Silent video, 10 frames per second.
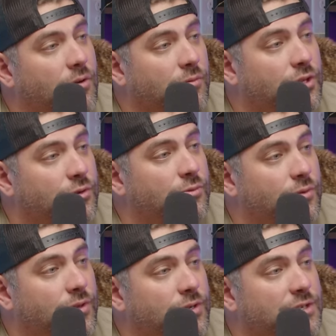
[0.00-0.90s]
No,
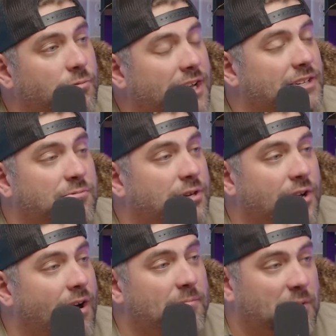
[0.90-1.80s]
these wings would
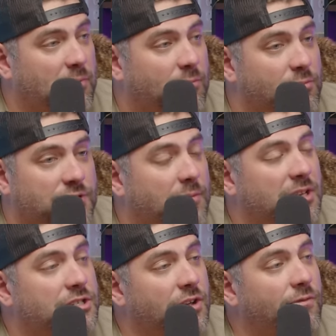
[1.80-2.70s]
not be proportioned.
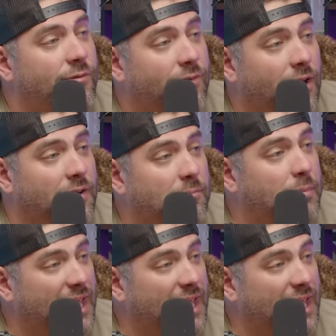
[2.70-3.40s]
They'd be so fucking